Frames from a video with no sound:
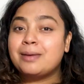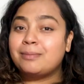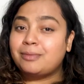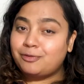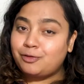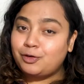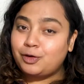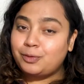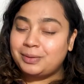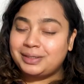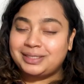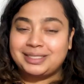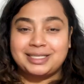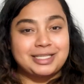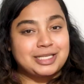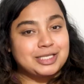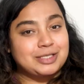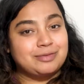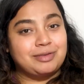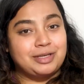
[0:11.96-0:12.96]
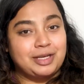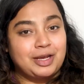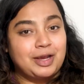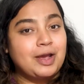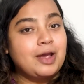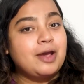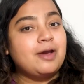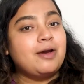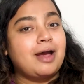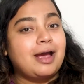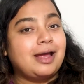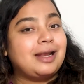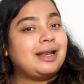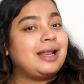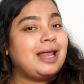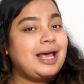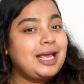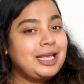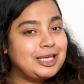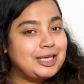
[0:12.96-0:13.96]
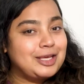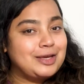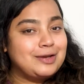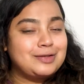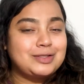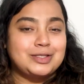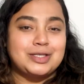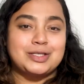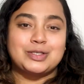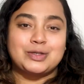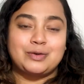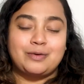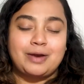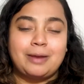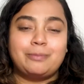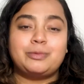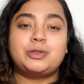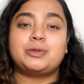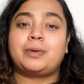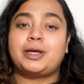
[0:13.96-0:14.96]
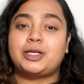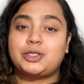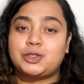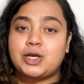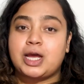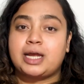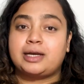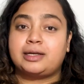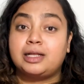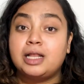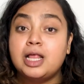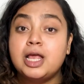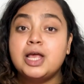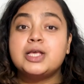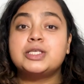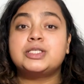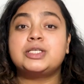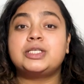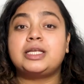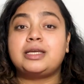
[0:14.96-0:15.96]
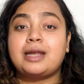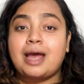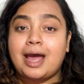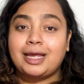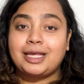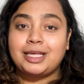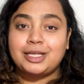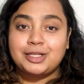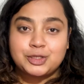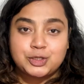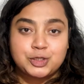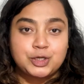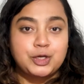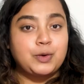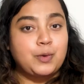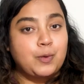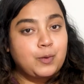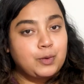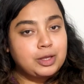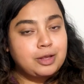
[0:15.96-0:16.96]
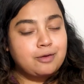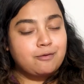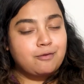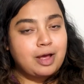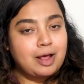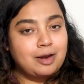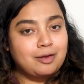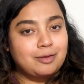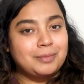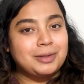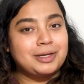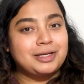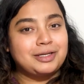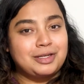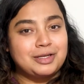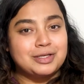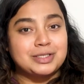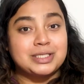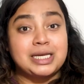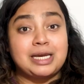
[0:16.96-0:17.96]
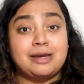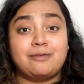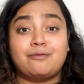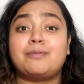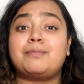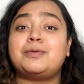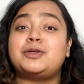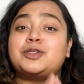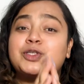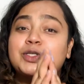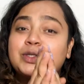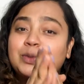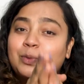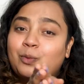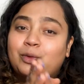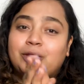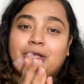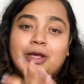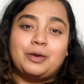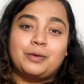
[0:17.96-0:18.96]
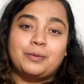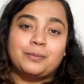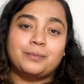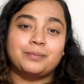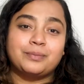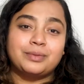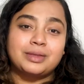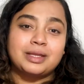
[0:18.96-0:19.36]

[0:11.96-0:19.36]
Before beginning this video, I'd like you to subscribe to my channel so that I can share all the valuable and useful information with you.